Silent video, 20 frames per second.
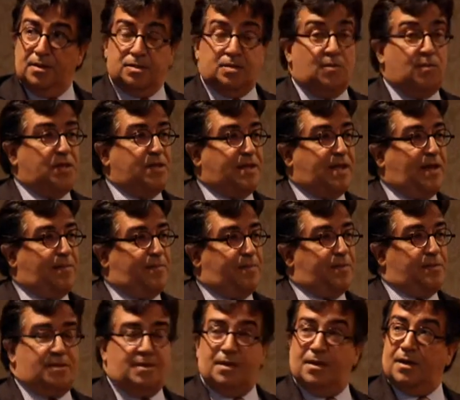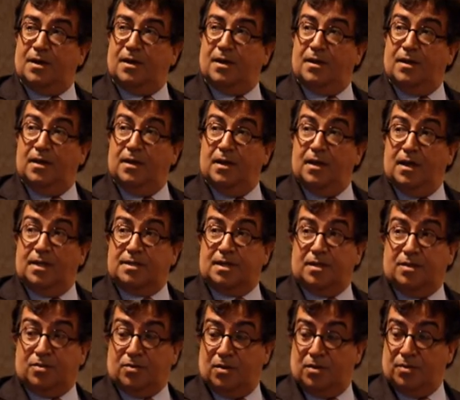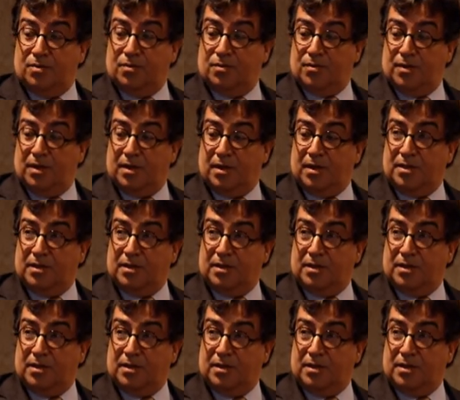So what happened? As I told you,